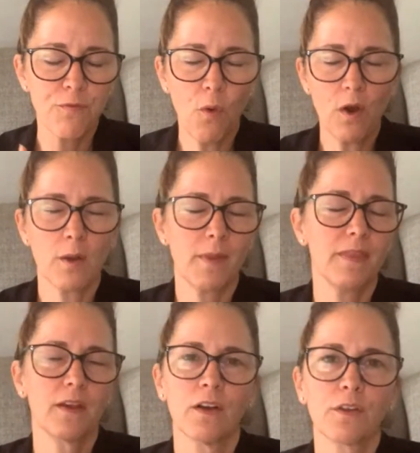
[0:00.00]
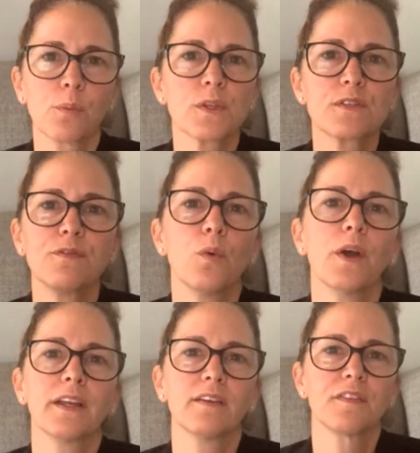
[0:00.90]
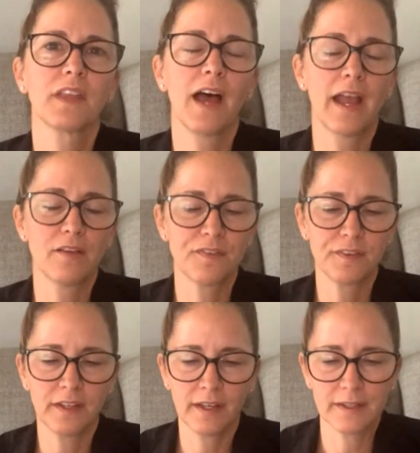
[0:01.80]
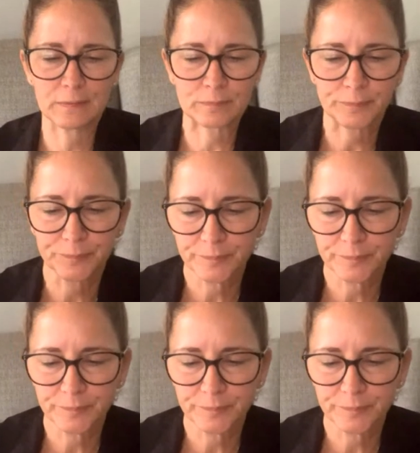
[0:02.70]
form and the earth was void of life. And